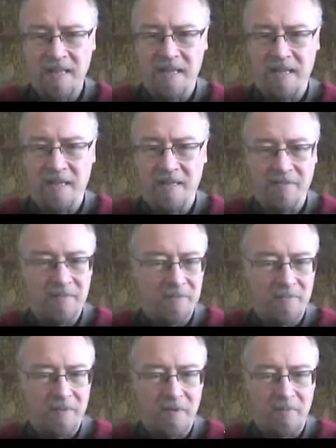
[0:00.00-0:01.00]
a
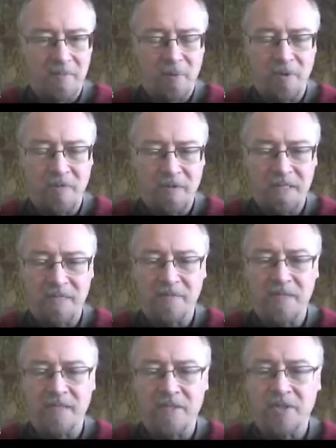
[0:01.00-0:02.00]
book
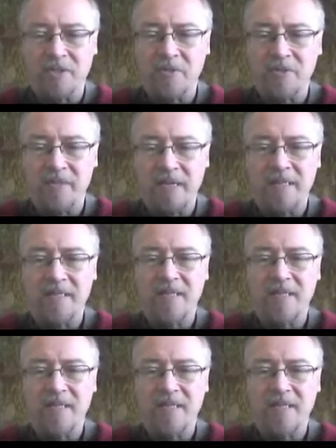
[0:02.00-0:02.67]
festival at a school there,